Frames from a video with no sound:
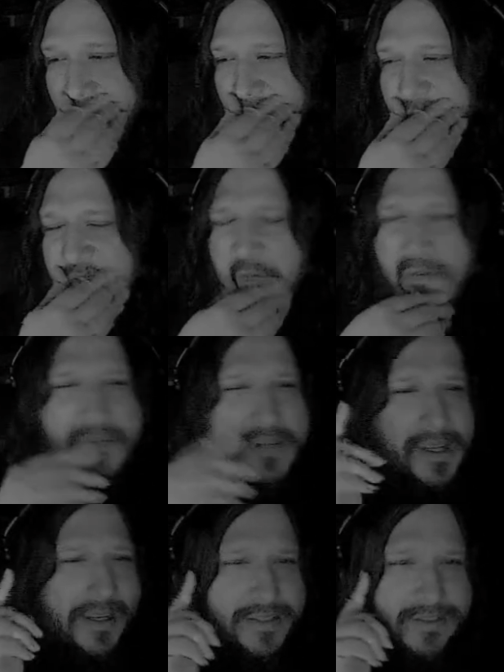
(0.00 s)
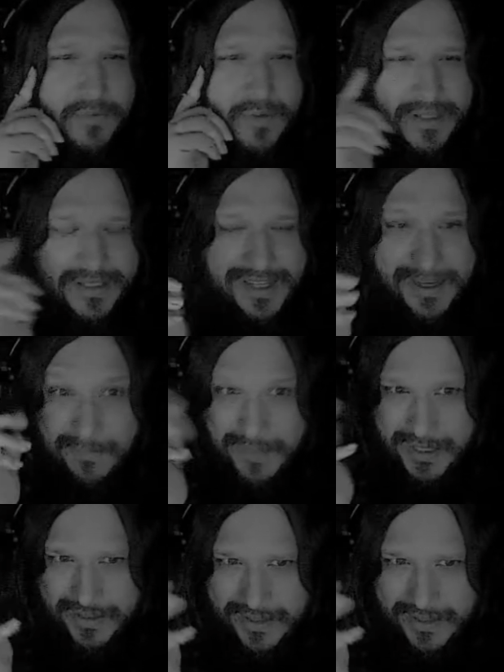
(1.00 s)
If human beings wanted to like band